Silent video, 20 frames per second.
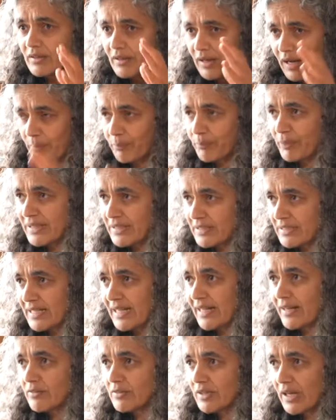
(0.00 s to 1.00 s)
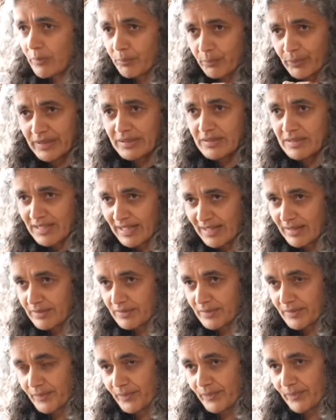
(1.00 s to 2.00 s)
up and down, up and
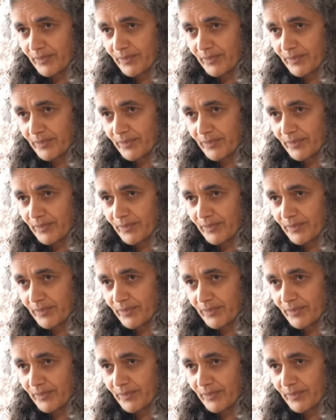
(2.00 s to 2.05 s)
down.